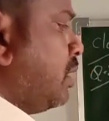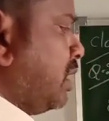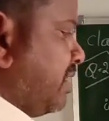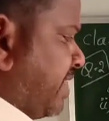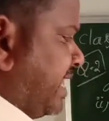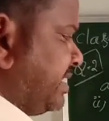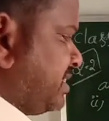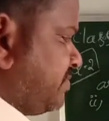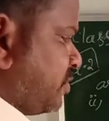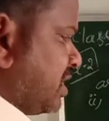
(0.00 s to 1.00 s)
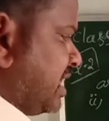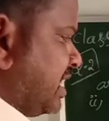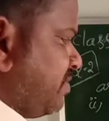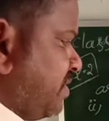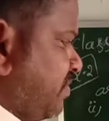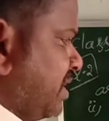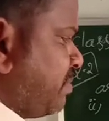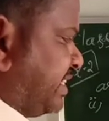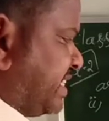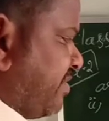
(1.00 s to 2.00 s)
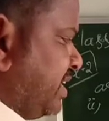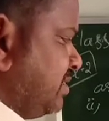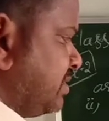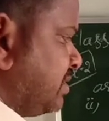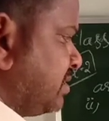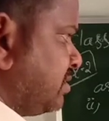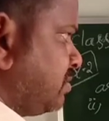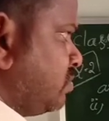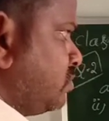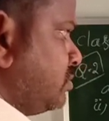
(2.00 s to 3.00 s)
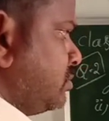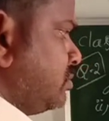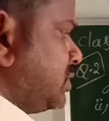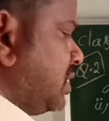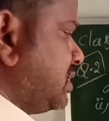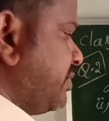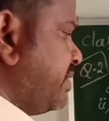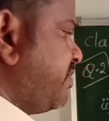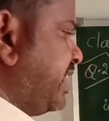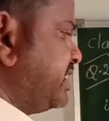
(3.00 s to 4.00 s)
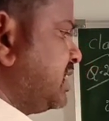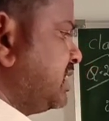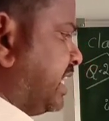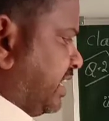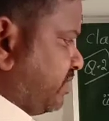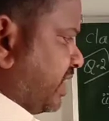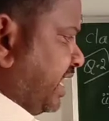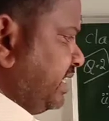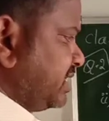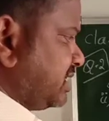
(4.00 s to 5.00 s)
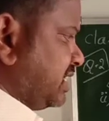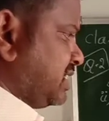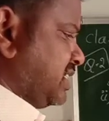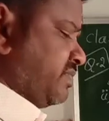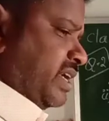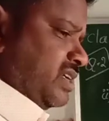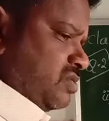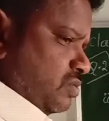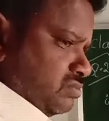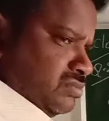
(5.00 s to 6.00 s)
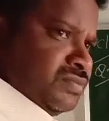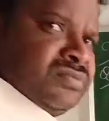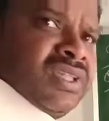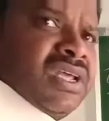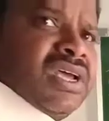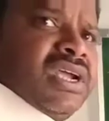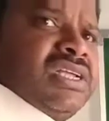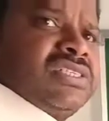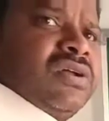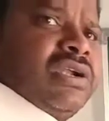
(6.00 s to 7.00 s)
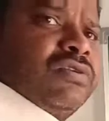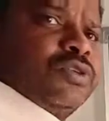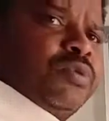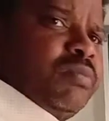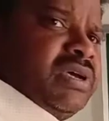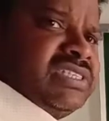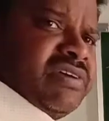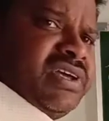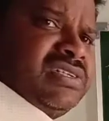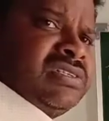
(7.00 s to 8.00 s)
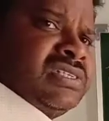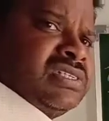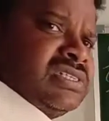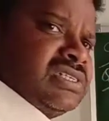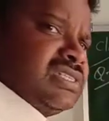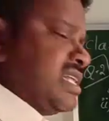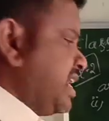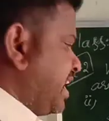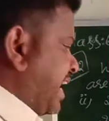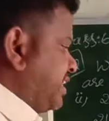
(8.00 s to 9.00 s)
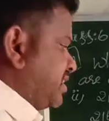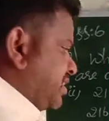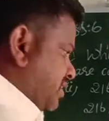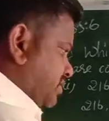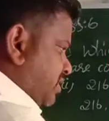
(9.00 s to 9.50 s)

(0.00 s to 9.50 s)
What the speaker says: divide 415 by 7. 7 5s are 35, 65. No, it is not divisible by 7. Then 8, also